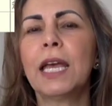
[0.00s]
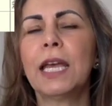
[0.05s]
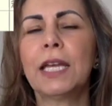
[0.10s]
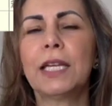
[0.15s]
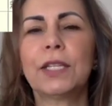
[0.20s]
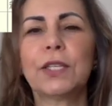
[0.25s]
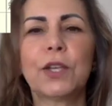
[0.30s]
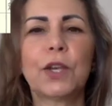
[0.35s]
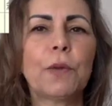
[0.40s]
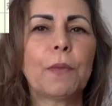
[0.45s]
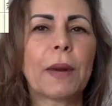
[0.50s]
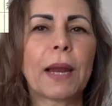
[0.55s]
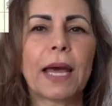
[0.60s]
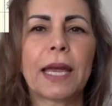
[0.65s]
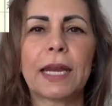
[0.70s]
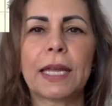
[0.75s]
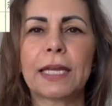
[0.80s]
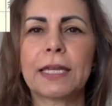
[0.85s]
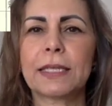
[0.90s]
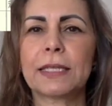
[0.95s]
two
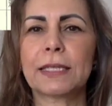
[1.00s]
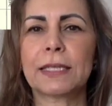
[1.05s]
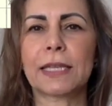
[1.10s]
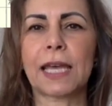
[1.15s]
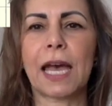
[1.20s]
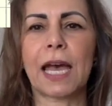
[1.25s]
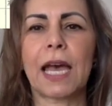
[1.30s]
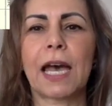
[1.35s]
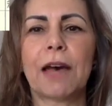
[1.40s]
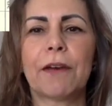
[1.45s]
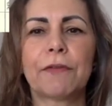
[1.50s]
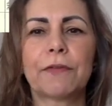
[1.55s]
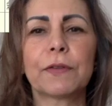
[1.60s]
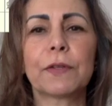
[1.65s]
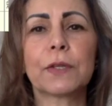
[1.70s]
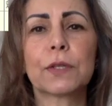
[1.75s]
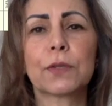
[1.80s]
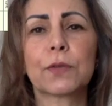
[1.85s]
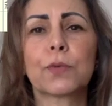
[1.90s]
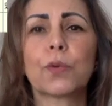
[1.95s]
planets have
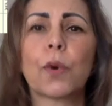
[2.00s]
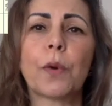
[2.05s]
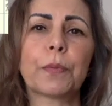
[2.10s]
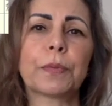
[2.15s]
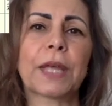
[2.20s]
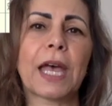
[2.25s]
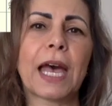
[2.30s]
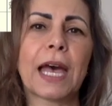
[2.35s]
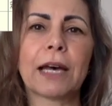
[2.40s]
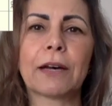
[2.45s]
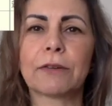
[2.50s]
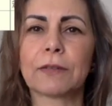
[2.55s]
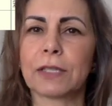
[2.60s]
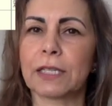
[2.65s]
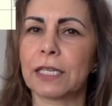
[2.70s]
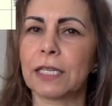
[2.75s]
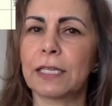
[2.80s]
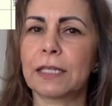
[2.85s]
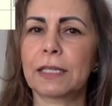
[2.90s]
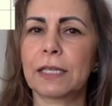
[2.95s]
swapped
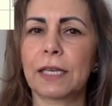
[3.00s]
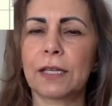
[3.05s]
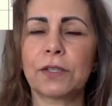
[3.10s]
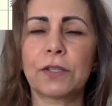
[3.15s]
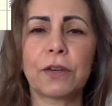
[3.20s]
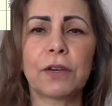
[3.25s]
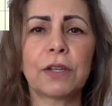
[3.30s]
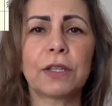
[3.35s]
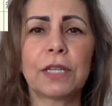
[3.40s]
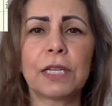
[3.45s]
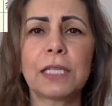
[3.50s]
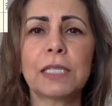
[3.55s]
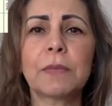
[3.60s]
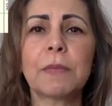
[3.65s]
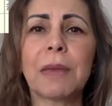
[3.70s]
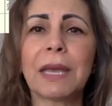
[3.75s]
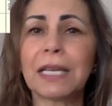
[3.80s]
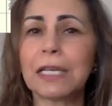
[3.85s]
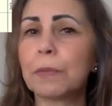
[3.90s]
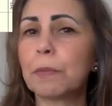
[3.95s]
houses. So this
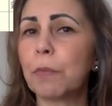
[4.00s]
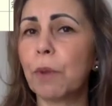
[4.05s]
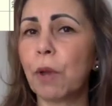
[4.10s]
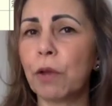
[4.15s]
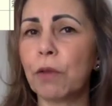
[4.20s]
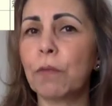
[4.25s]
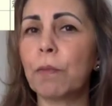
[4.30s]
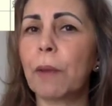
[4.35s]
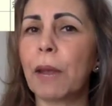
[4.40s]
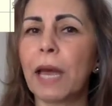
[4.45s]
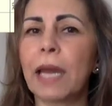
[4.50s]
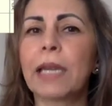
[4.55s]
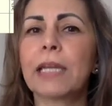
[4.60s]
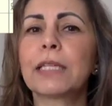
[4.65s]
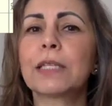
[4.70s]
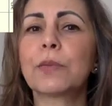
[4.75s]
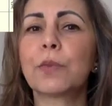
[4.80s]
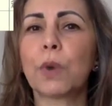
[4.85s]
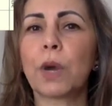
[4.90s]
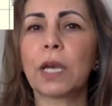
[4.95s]
makes both
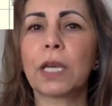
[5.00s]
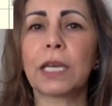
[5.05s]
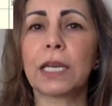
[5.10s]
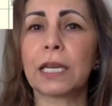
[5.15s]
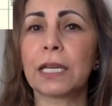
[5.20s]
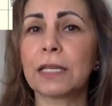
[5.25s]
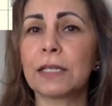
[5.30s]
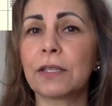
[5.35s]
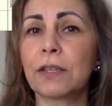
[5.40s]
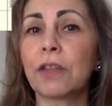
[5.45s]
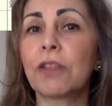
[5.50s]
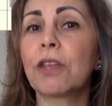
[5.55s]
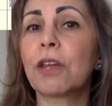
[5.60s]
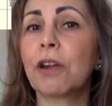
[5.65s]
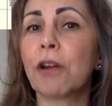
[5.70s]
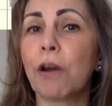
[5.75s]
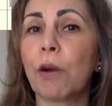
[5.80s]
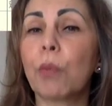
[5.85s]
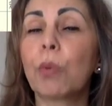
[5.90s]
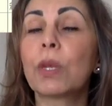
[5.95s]
planets working as though they
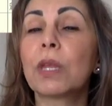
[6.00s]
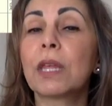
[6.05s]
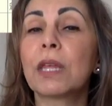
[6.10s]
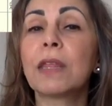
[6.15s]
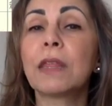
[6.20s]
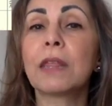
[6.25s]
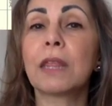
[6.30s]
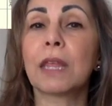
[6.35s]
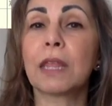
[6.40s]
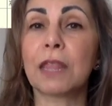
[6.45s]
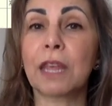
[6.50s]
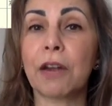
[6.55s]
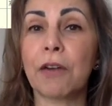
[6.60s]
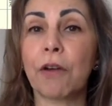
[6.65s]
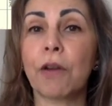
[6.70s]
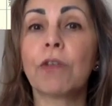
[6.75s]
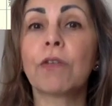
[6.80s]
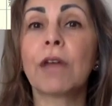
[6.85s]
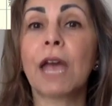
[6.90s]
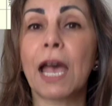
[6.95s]
are within their
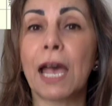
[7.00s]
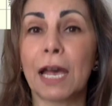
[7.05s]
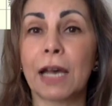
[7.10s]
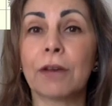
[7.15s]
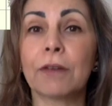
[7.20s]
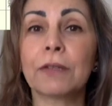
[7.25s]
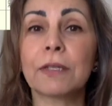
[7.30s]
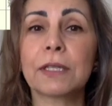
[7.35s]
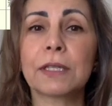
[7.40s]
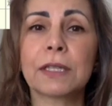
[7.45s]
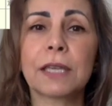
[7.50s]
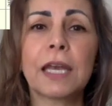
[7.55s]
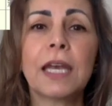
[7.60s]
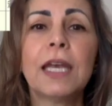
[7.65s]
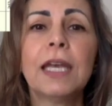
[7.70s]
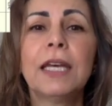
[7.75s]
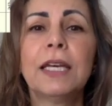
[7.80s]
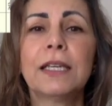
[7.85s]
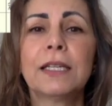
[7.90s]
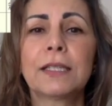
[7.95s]
own house.
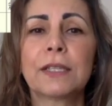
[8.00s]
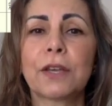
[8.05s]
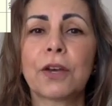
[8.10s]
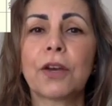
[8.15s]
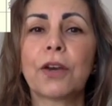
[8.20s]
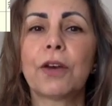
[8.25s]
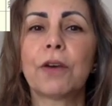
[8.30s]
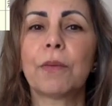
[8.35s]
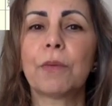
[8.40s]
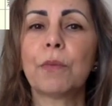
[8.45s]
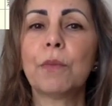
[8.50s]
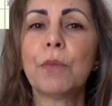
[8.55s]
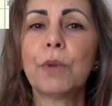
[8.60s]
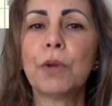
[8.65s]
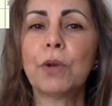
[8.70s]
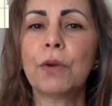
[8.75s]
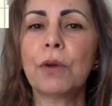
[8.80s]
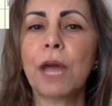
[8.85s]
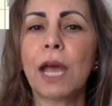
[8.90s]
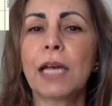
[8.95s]
So
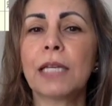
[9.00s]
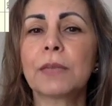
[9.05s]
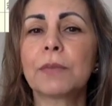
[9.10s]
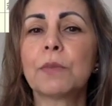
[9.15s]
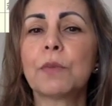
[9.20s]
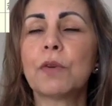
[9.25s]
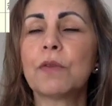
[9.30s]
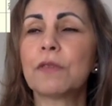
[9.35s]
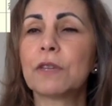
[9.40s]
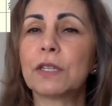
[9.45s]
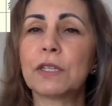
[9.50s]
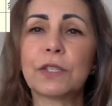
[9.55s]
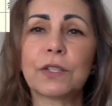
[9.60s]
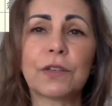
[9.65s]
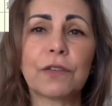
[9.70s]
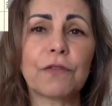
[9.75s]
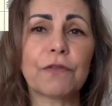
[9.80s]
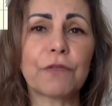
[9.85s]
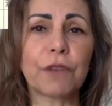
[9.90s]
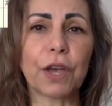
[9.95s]
Moon has moved
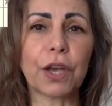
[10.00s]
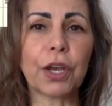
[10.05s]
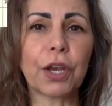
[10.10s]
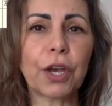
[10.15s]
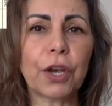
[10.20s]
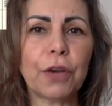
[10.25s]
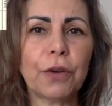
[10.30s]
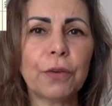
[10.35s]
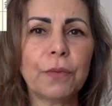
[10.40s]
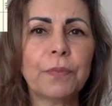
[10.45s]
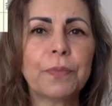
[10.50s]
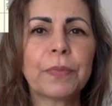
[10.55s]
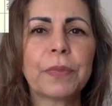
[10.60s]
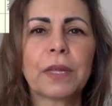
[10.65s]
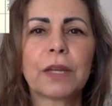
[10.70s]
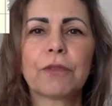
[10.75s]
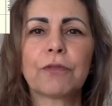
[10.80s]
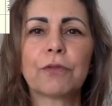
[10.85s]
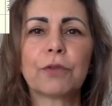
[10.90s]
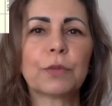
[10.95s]
into Virgo,
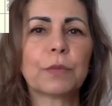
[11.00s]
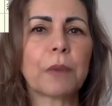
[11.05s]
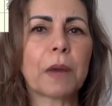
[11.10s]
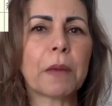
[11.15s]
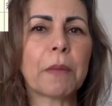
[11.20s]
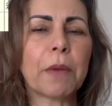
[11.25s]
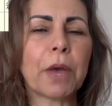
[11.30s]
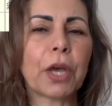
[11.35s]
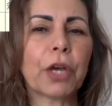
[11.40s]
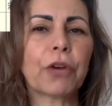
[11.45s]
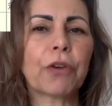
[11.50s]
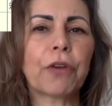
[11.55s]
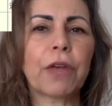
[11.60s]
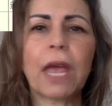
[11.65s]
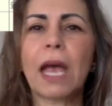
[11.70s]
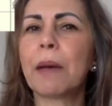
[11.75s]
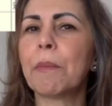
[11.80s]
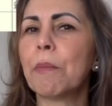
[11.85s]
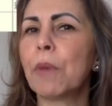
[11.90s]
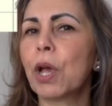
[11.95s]
ruled by Mercury,
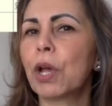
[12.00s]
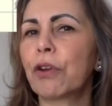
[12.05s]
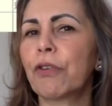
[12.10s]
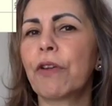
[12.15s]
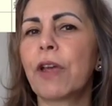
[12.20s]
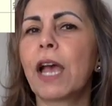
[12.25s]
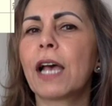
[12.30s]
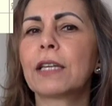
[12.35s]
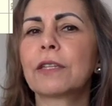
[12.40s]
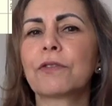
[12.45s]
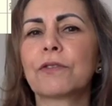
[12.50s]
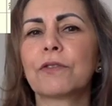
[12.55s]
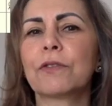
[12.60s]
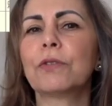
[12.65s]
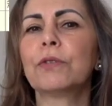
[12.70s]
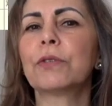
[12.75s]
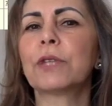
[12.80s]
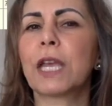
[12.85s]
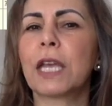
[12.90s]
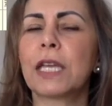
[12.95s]
and Mercury has
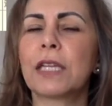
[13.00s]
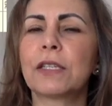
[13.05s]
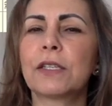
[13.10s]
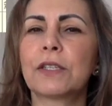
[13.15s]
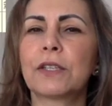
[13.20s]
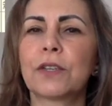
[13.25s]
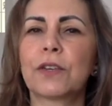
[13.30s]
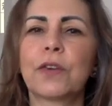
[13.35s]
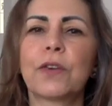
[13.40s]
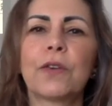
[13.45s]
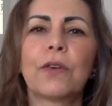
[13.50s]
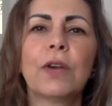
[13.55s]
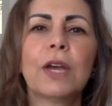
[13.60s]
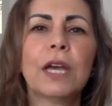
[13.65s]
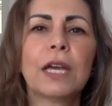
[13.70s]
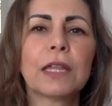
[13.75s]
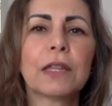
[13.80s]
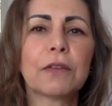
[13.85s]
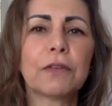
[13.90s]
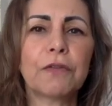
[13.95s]
ruled into
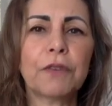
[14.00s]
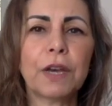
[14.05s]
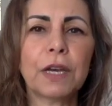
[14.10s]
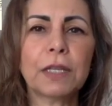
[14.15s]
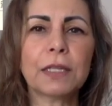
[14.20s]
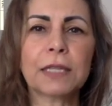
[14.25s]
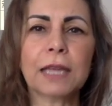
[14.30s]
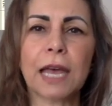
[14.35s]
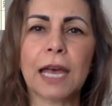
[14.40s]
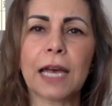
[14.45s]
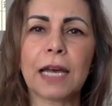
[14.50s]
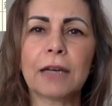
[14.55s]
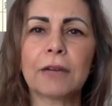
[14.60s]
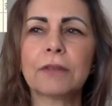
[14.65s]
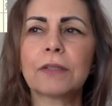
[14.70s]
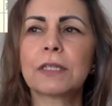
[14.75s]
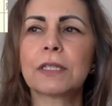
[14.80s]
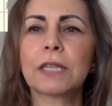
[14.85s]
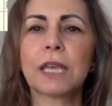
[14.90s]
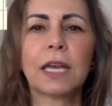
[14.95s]
the first
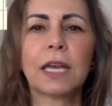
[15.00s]
house,